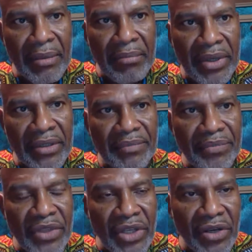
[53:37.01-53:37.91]
But
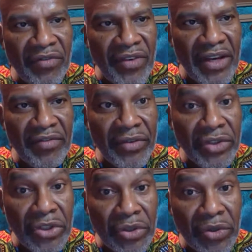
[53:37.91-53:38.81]
5 foot
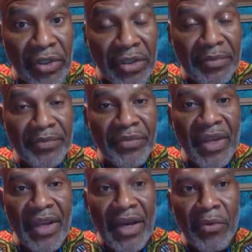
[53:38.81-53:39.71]
is short.
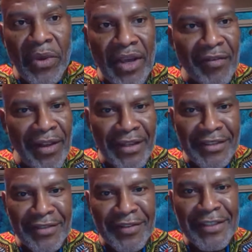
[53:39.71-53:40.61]
We have
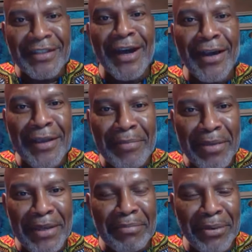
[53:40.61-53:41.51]
lots of stocky
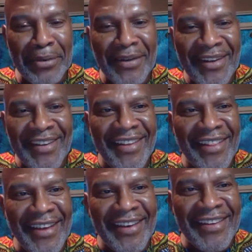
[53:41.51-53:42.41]
people
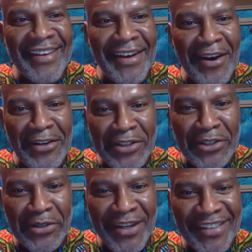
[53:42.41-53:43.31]
that are
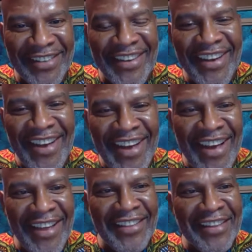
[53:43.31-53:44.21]
short,
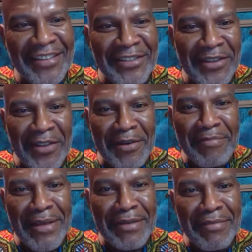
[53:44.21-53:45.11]
and so their
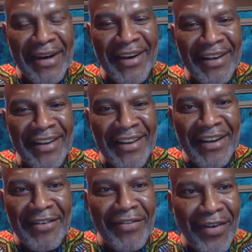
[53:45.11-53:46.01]
BMI
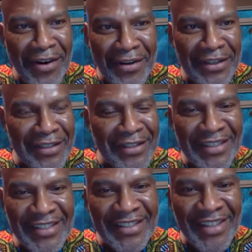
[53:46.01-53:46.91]
far
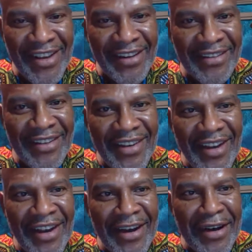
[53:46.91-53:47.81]
exceeds that.
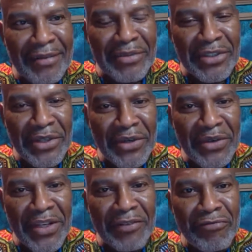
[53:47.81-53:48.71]

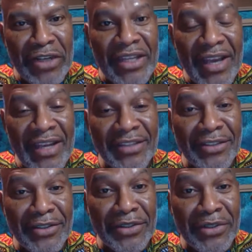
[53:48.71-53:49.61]
So it really has
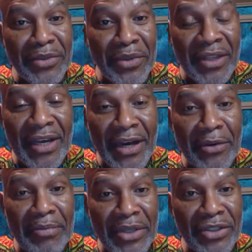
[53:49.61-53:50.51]
to do with how
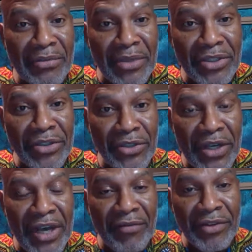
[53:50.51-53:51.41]
much muscle you
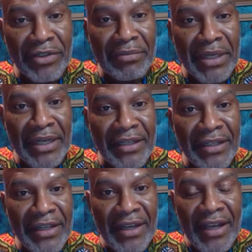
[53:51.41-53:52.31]
have on your body
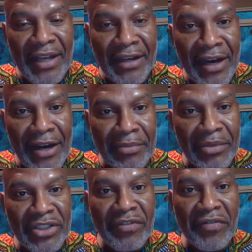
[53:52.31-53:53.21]
and how
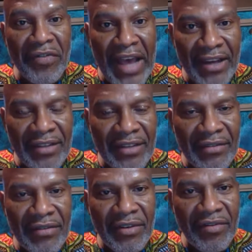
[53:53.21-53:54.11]
much fat.
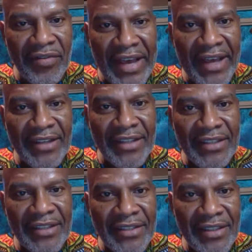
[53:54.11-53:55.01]
Fat
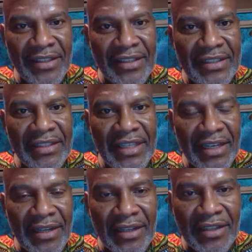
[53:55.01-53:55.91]
is the
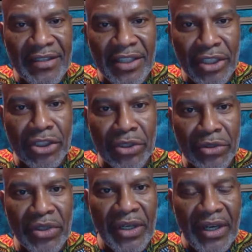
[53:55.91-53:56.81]
deadly
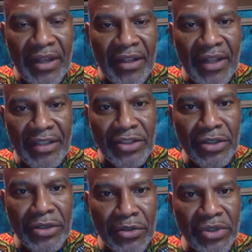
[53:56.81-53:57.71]
tissue that
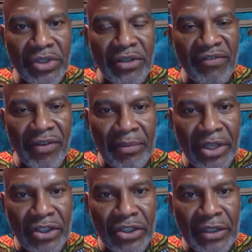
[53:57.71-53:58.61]
stores
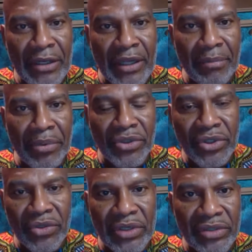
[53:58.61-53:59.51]
inflammation and puts
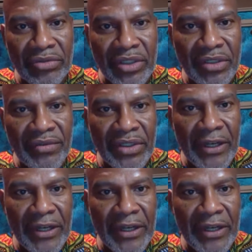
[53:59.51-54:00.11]
you at risk for